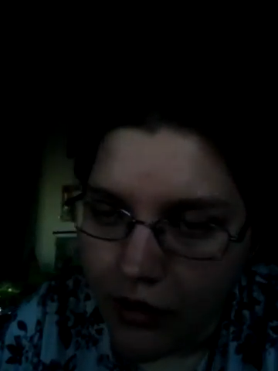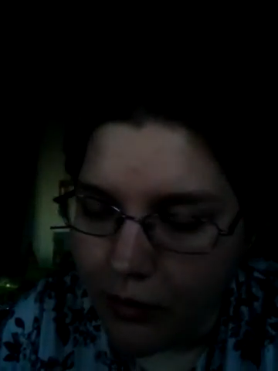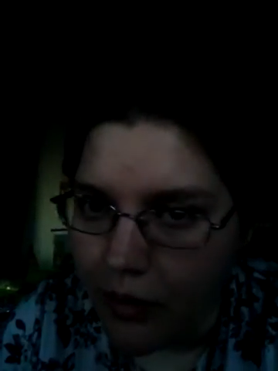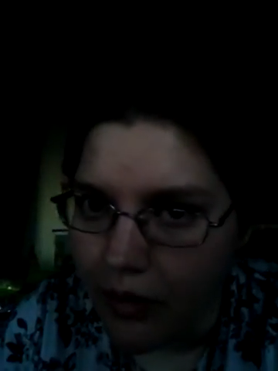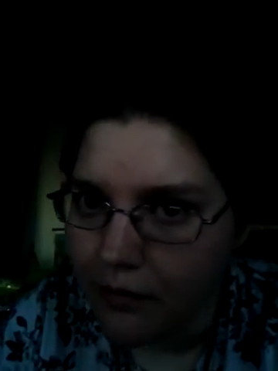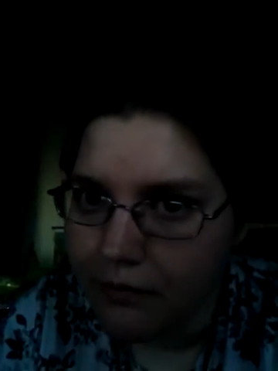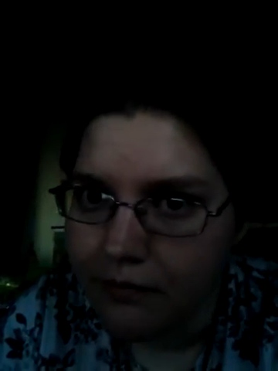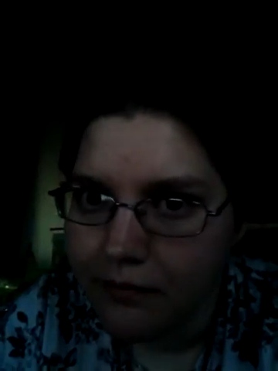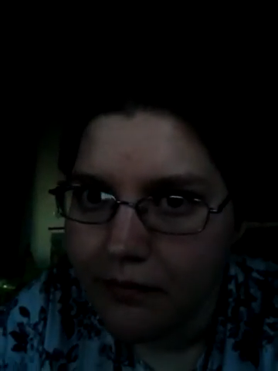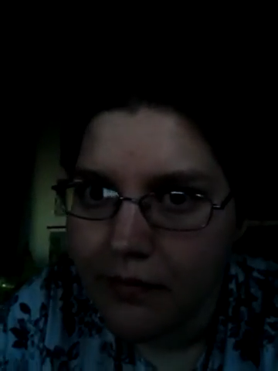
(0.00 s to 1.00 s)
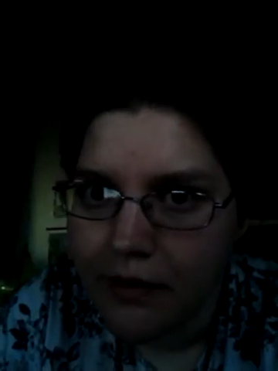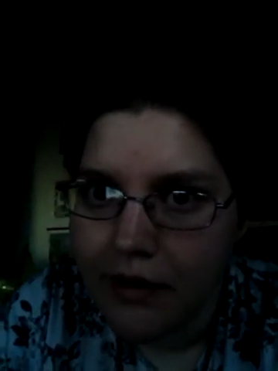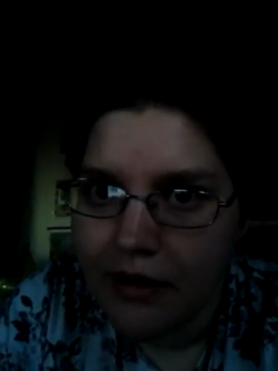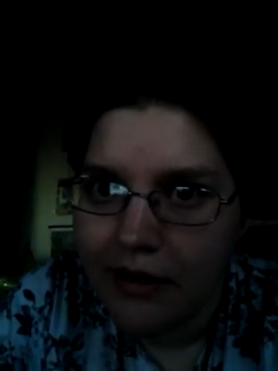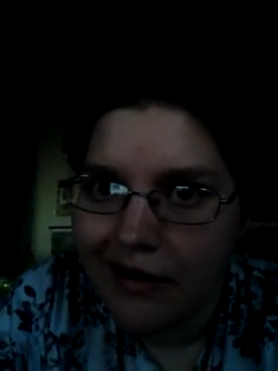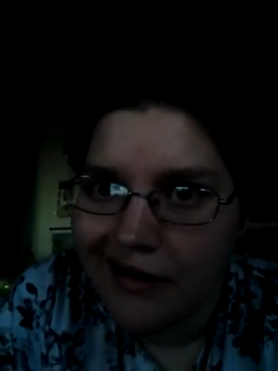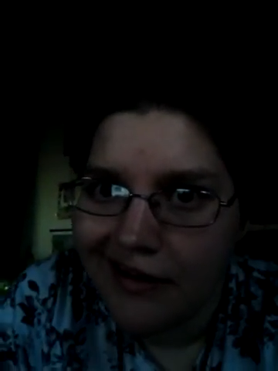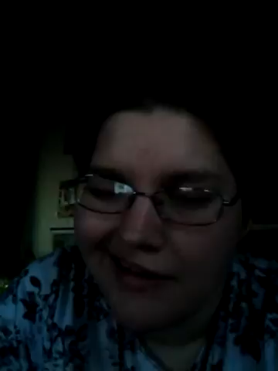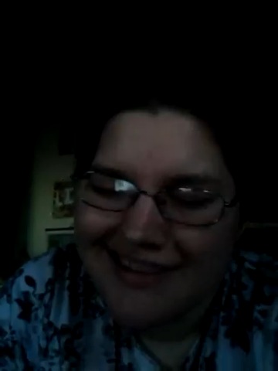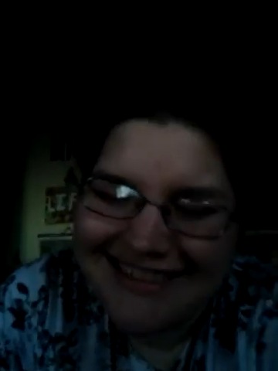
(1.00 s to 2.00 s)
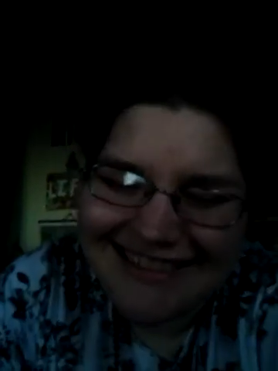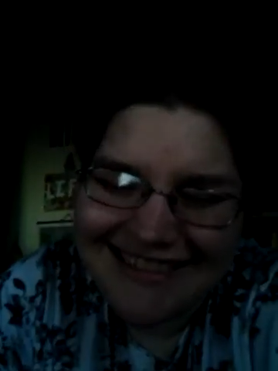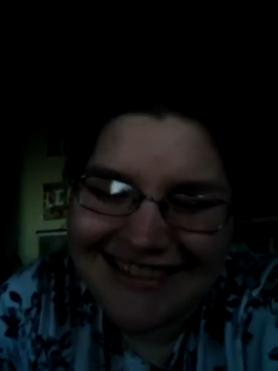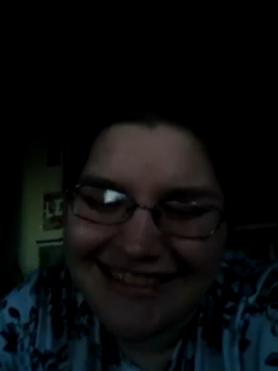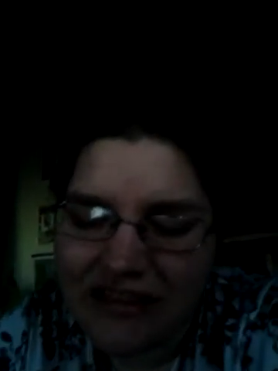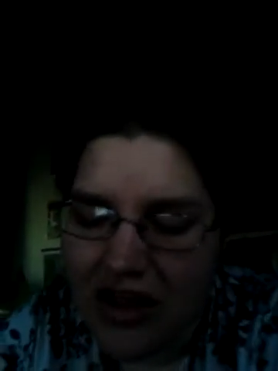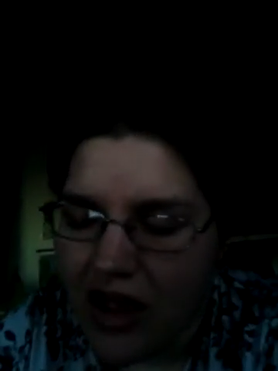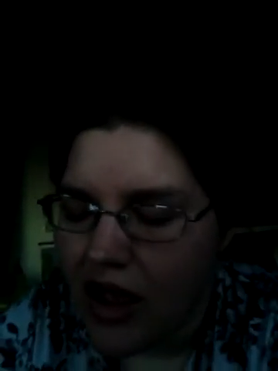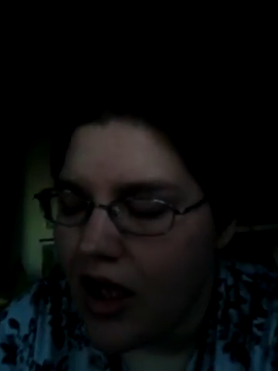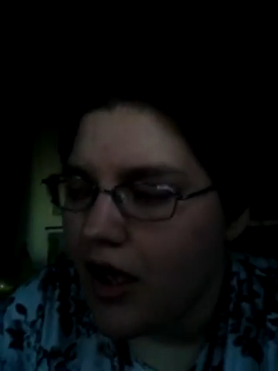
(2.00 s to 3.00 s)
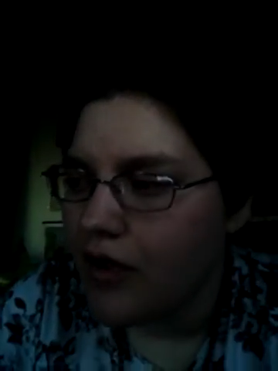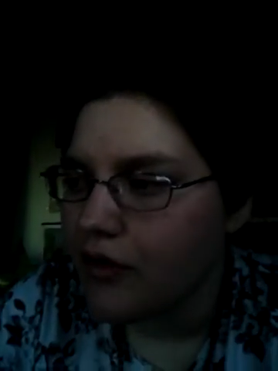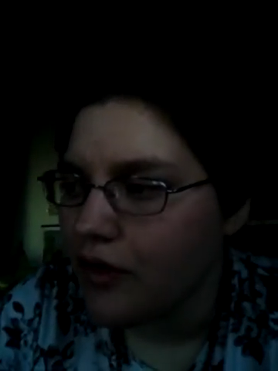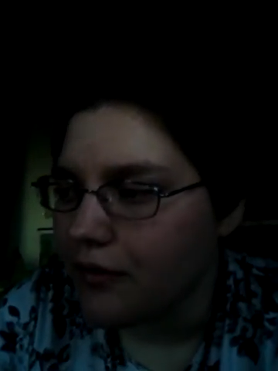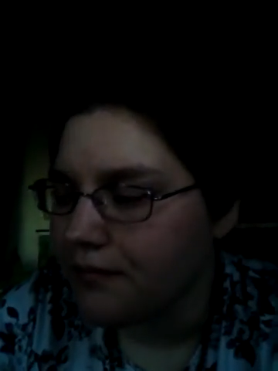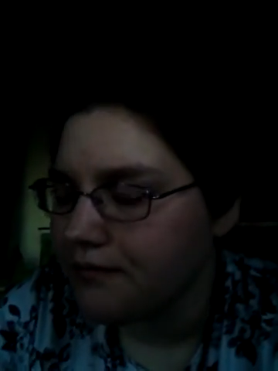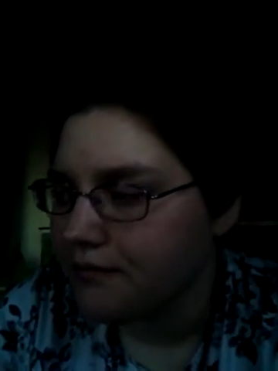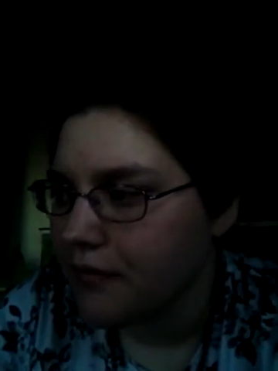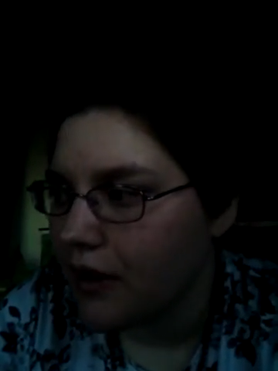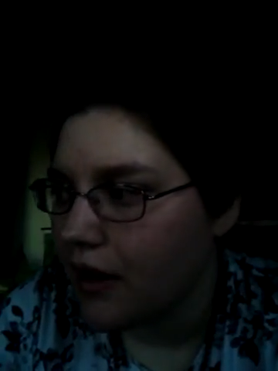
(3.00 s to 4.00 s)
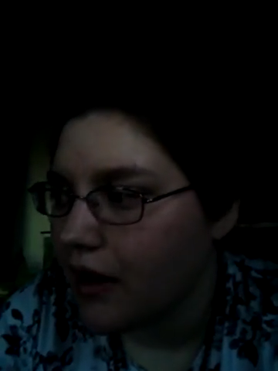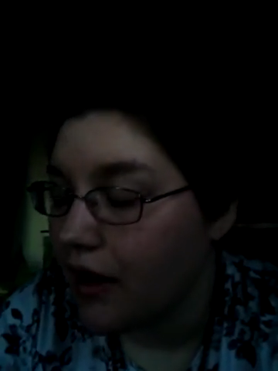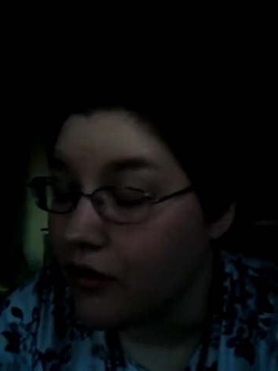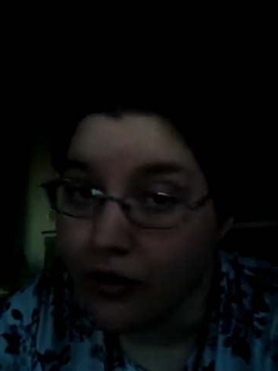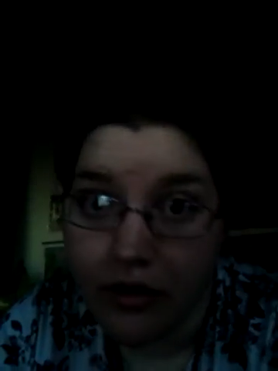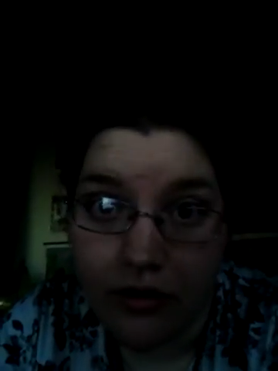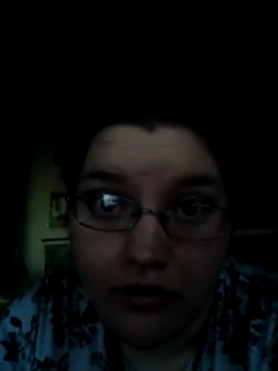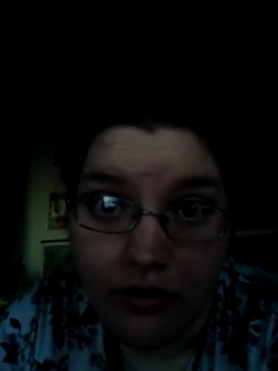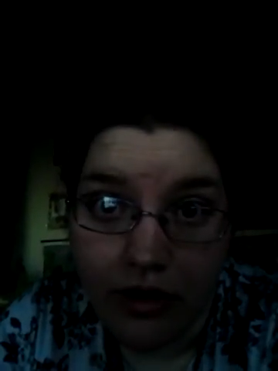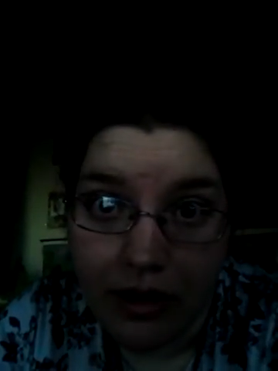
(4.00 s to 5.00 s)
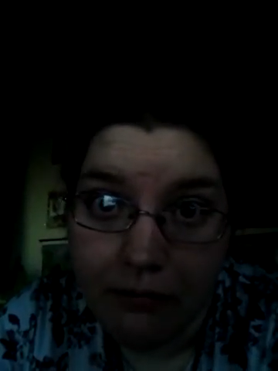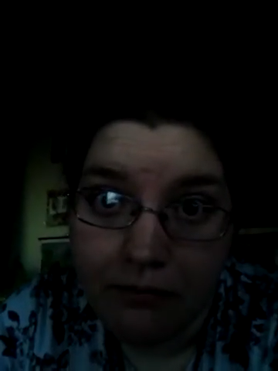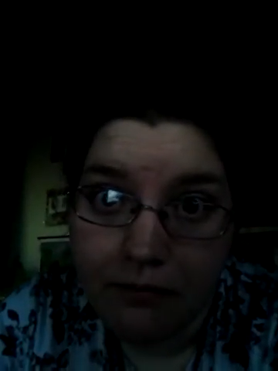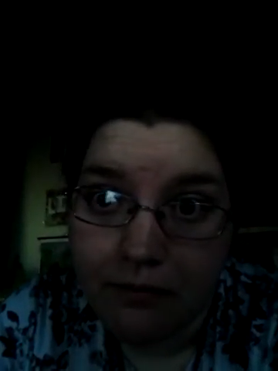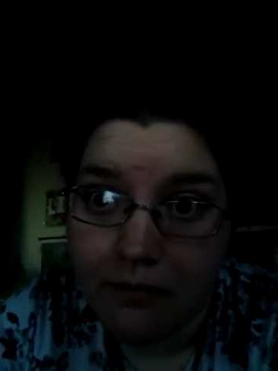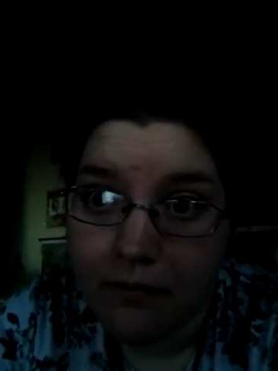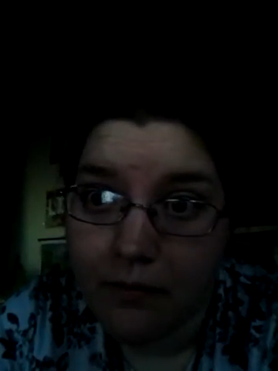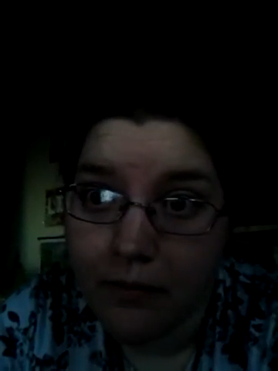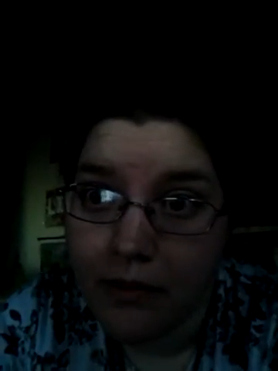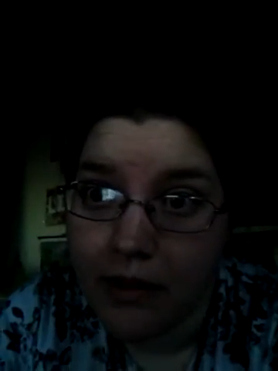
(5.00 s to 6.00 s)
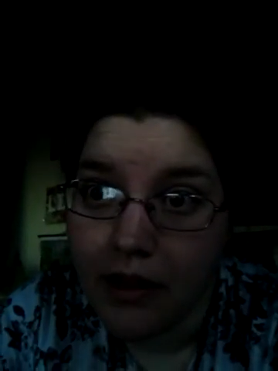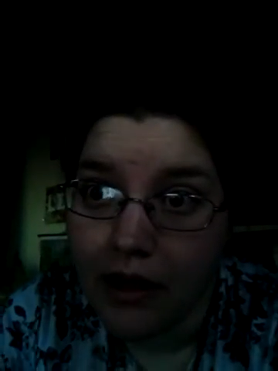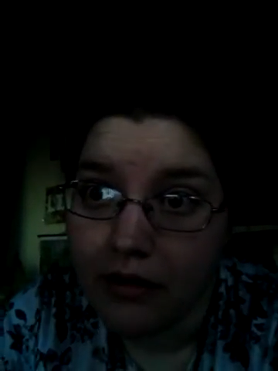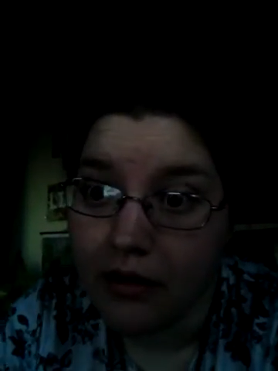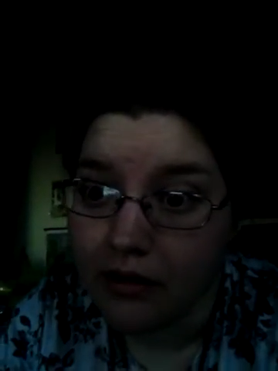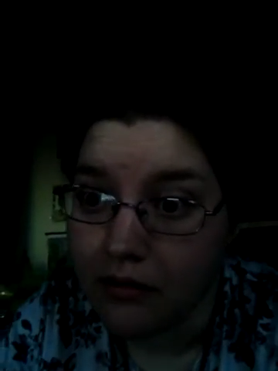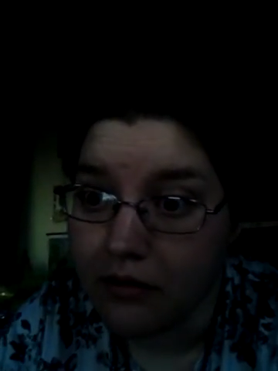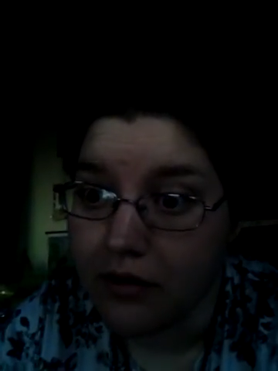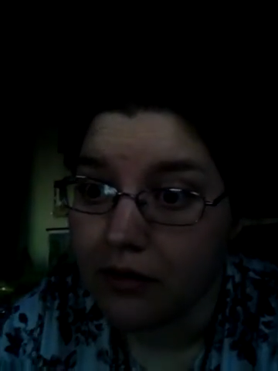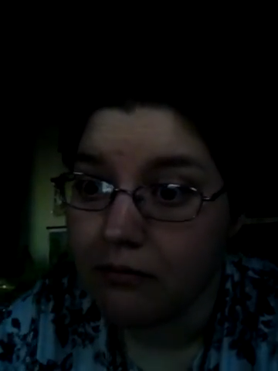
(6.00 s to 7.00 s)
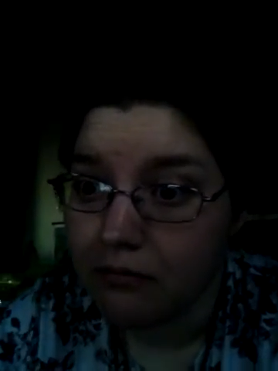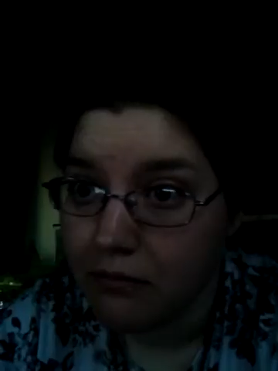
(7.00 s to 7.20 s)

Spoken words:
oh well. So, I joined Instagram. That's kind of interesting.